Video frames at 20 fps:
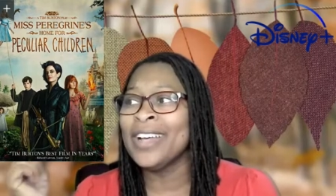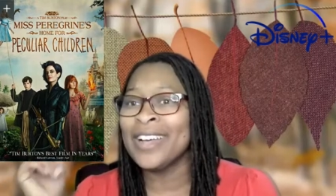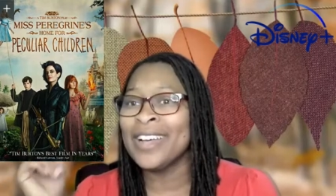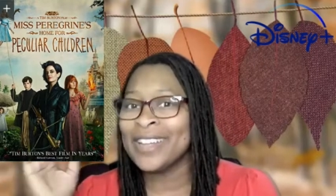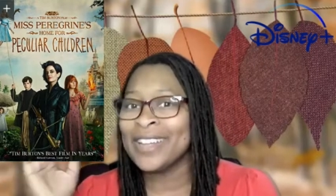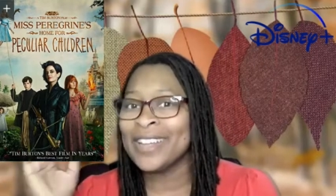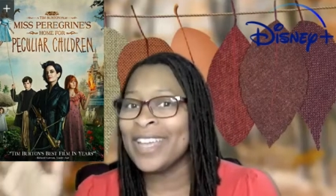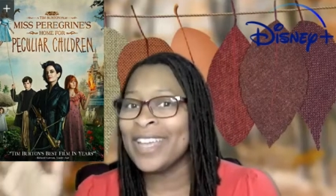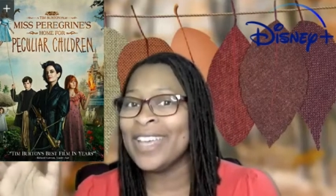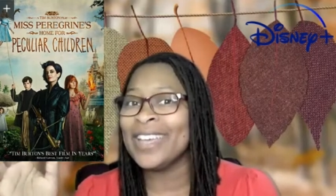
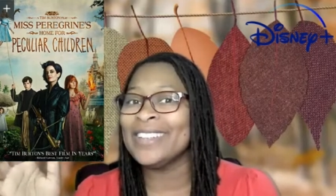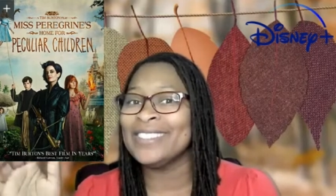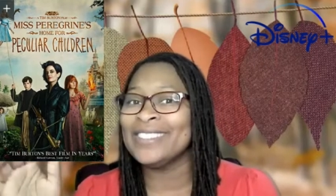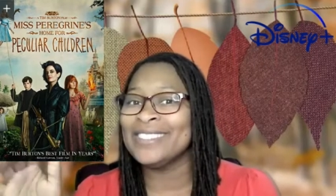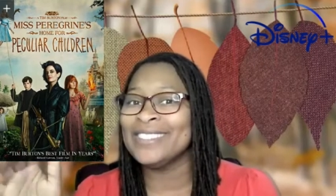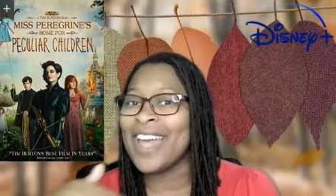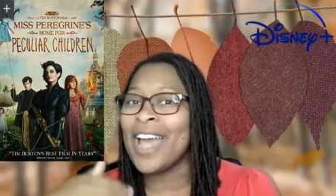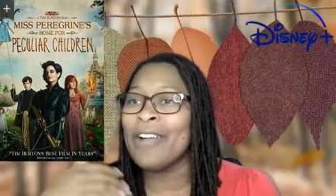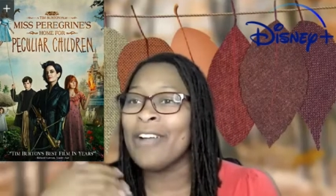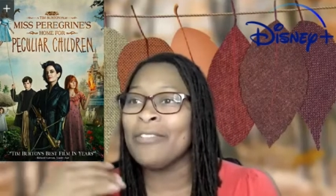again,
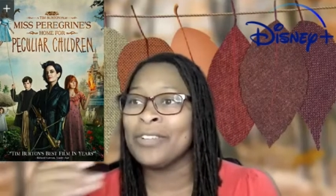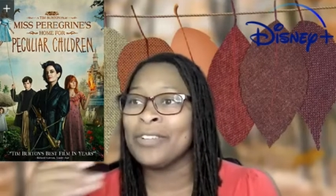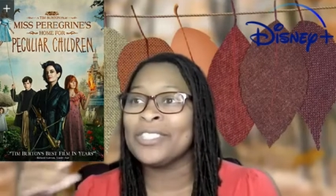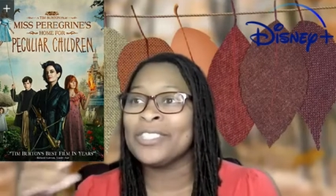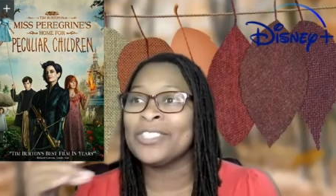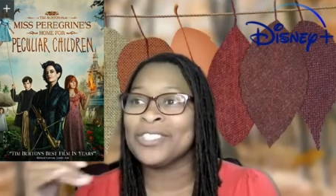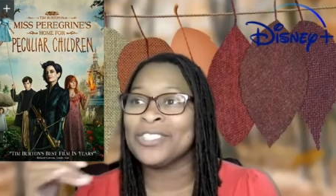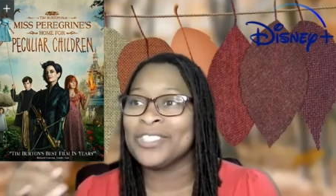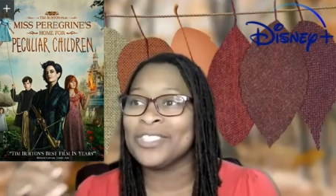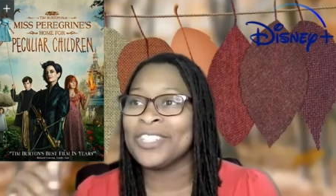not really
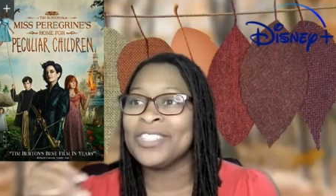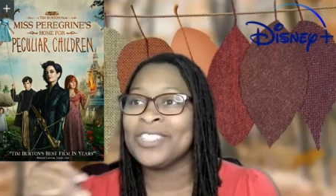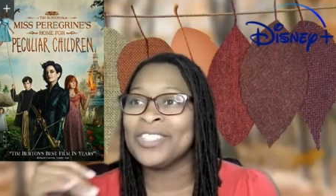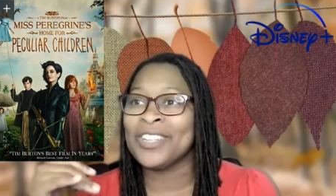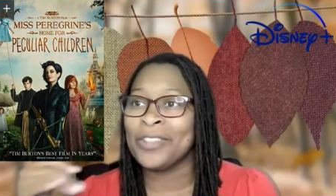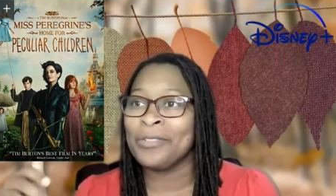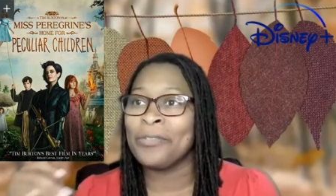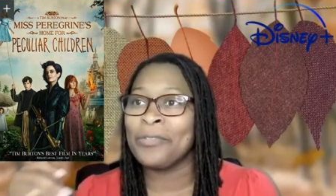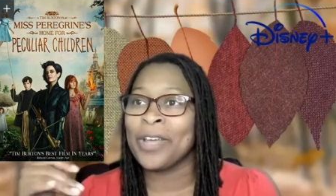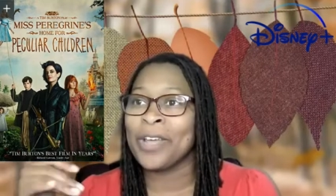sure
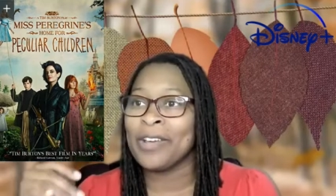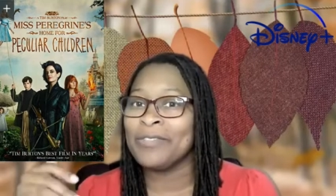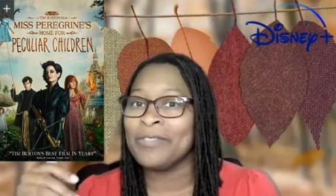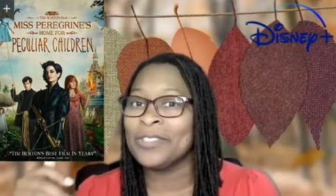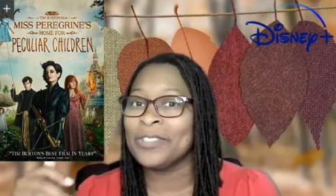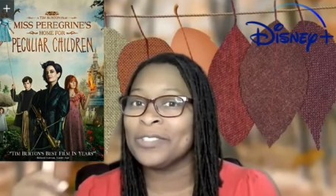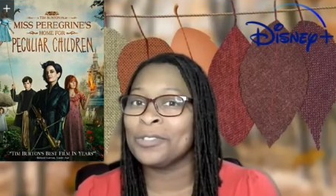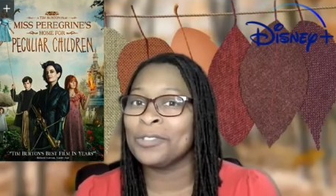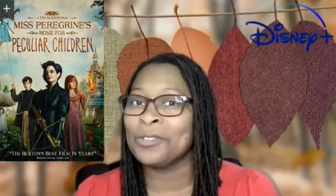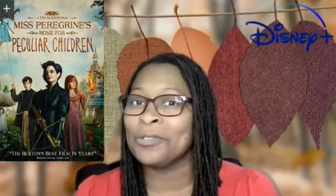another way of
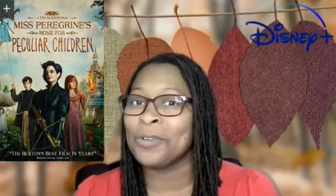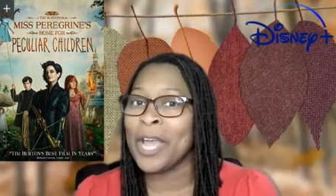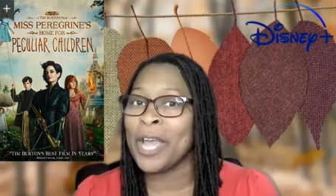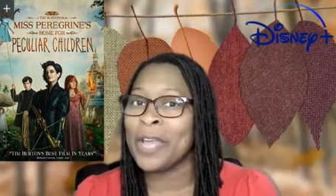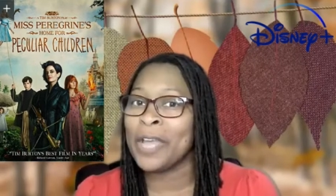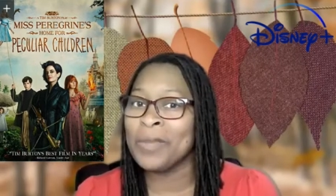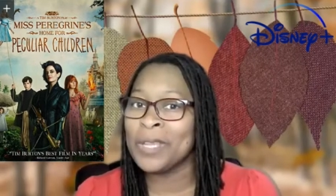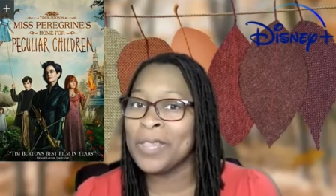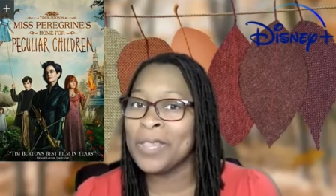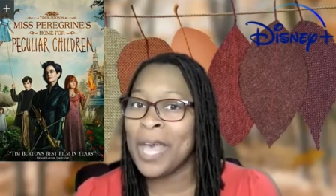
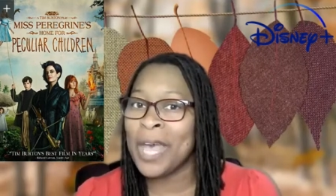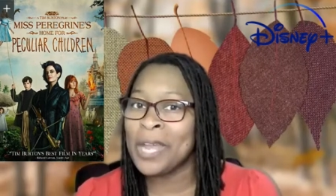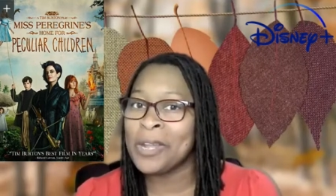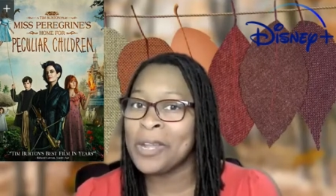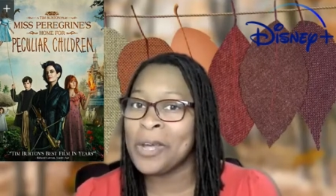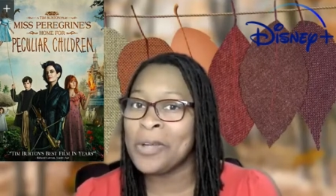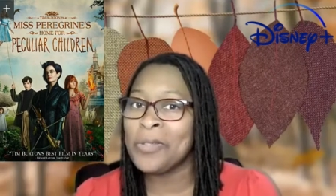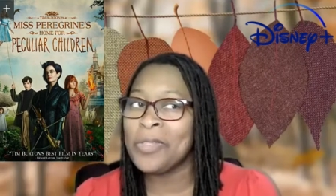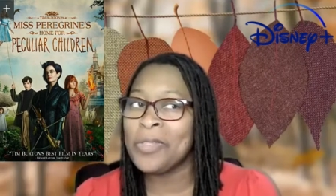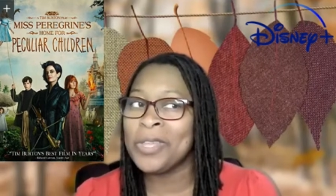describing that
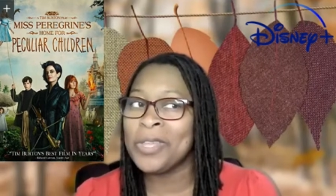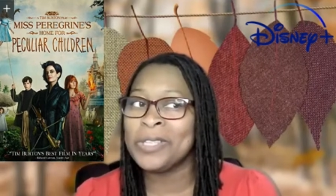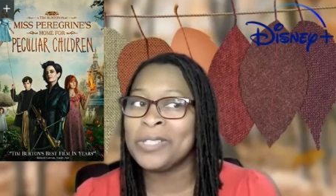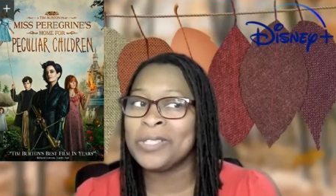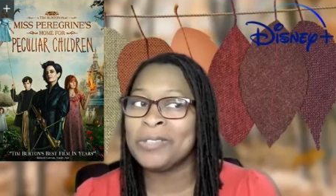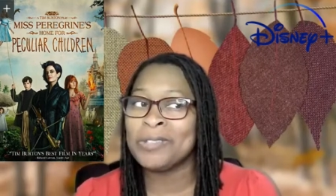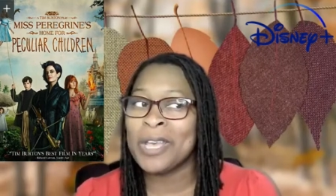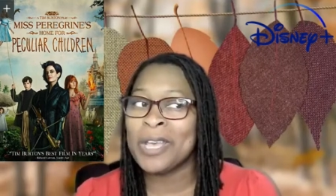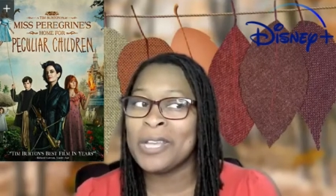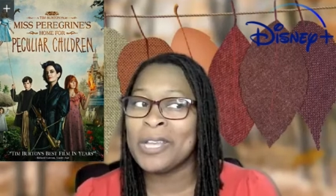other than to
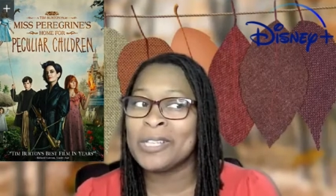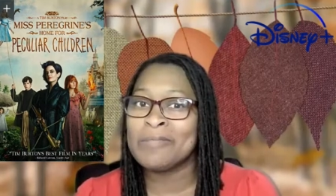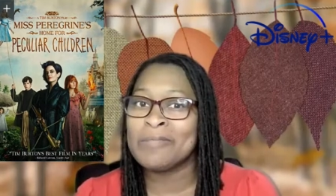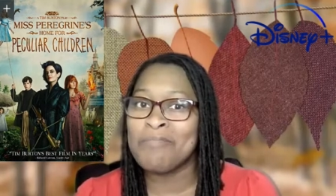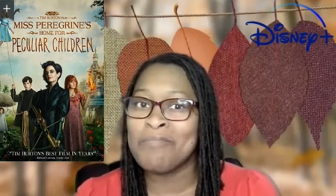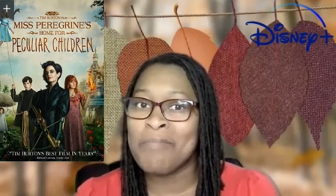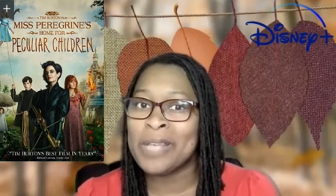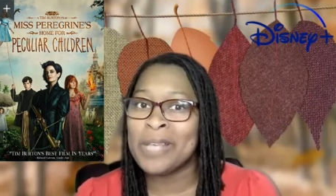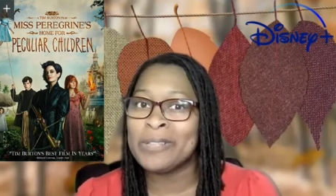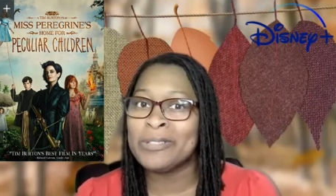say it's
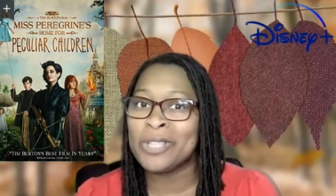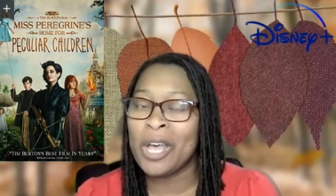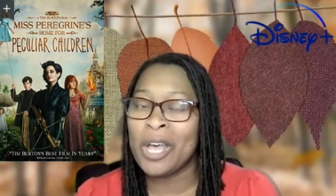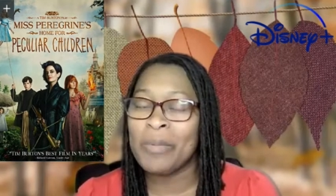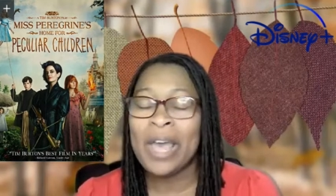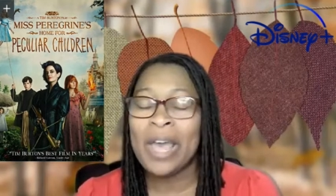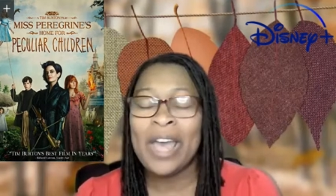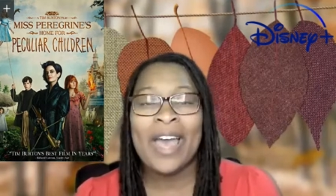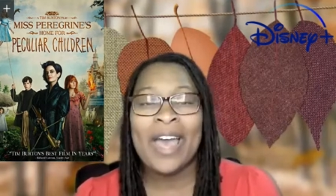messed up.